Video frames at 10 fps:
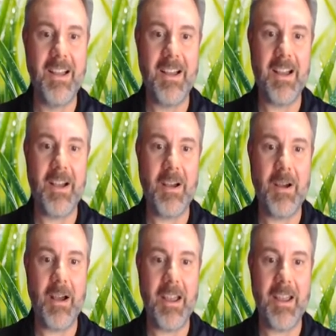
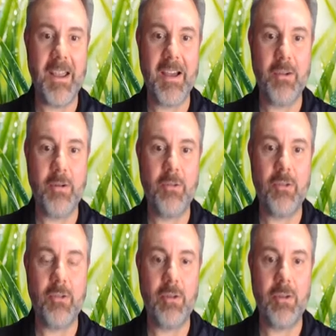
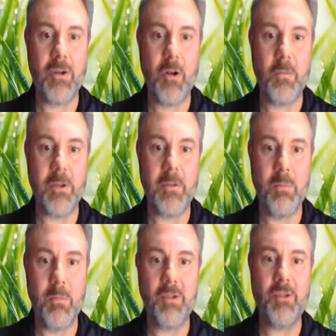You can call me
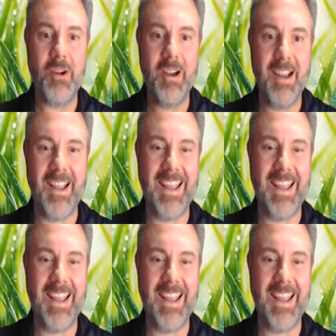Mister.